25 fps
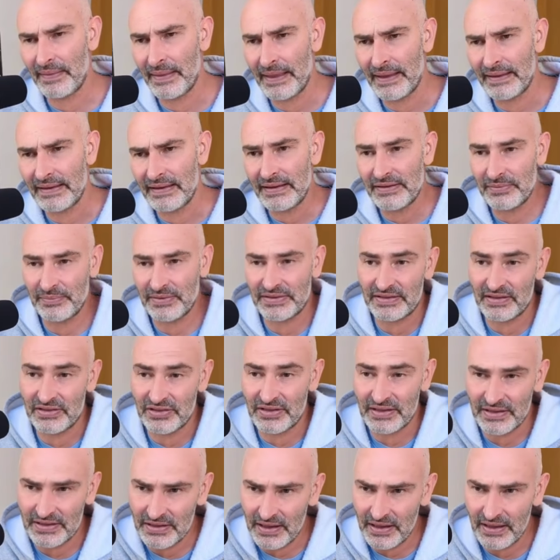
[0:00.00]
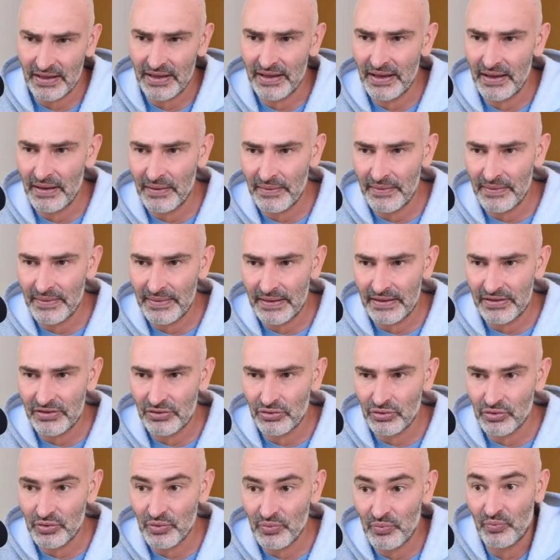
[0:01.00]
And this position is unclear. It's
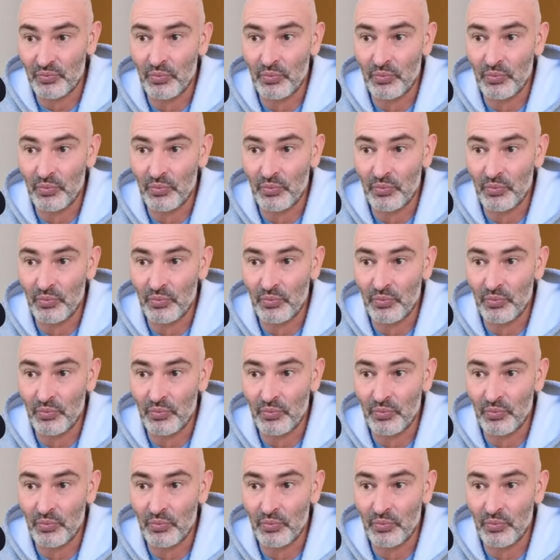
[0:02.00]
true,